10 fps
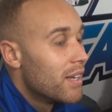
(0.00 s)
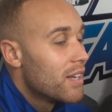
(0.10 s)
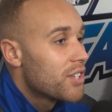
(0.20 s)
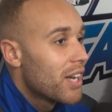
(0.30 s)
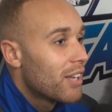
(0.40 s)
He
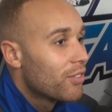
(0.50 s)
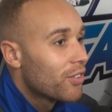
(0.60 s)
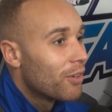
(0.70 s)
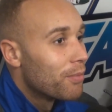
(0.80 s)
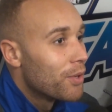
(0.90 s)
is, yeah. He doesn't
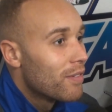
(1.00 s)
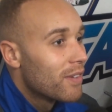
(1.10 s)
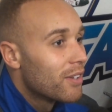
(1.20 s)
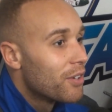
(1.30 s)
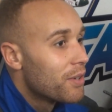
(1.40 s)
stop
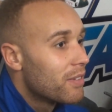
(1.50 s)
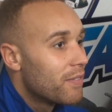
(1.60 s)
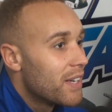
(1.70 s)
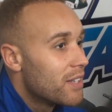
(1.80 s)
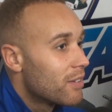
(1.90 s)
moving. You know, he
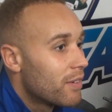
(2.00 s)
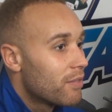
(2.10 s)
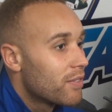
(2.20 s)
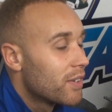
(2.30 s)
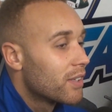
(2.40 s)
feeds off
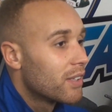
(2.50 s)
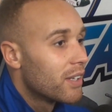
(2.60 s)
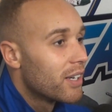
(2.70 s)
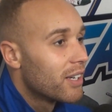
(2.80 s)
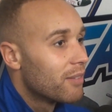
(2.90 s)
everything.
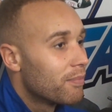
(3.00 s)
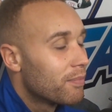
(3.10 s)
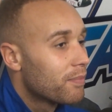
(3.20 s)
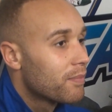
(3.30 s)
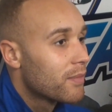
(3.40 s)

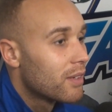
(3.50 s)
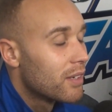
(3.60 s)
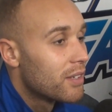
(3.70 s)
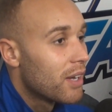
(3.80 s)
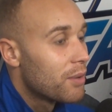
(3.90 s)

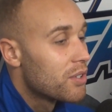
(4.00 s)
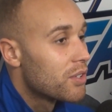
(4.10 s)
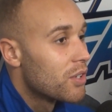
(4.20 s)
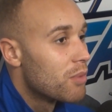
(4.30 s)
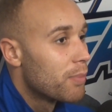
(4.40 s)
And I was
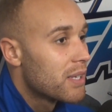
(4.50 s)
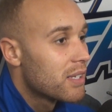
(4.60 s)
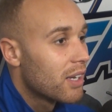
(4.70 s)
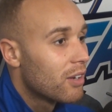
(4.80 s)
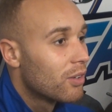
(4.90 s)
just doing my best
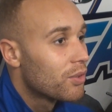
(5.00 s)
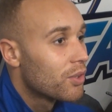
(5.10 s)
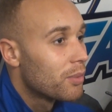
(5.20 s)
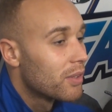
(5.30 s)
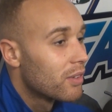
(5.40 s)
to get close
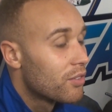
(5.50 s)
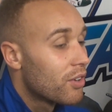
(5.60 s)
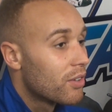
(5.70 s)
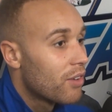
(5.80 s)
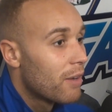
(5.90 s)
to him and
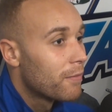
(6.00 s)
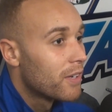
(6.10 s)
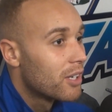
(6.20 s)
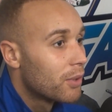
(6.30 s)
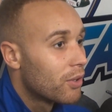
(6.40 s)
try and
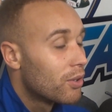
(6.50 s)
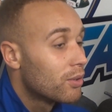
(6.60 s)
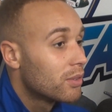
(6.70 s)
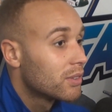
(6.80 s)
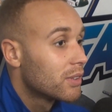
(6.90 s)
feed him a
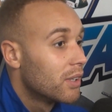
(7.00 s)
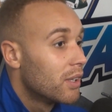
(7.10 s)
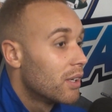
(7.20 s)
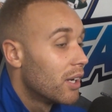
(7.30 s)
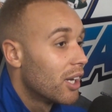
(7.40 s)
goal.
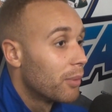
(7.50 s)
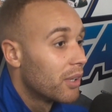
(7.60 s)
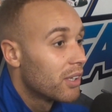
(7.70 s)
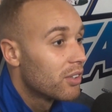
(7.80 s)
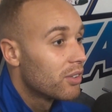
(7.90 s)
And
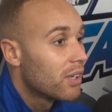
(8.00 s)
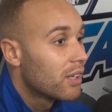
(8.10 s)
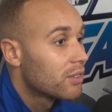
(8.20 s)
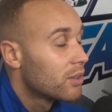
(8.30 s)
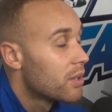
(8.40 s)
I did do
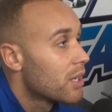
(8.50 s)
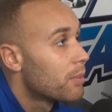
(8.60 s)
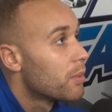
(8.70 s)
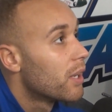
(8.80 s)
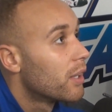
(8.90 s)
that, so I was
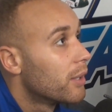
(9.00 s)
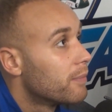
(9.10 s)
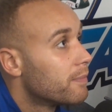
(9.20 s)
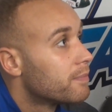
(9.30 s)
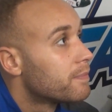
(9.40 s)
happy with that,
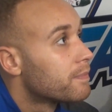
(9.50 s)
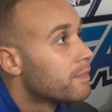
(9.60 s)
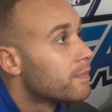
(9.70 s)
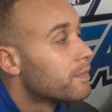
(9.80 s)
yeah.